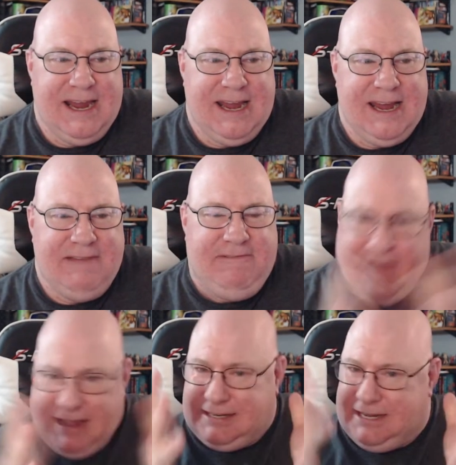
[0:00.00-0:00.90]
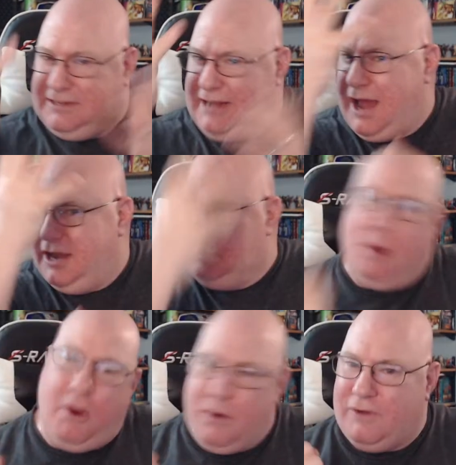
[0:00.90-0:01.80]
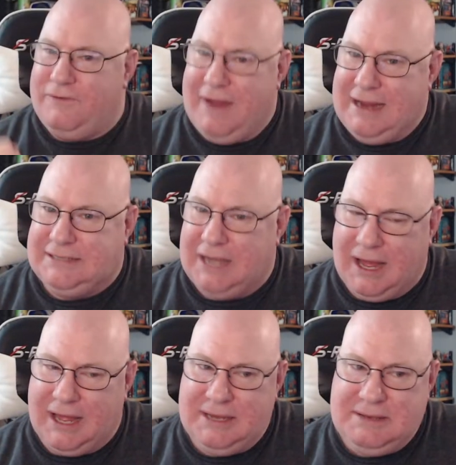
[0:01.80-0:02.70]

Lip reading: Fisk has got his poker face on,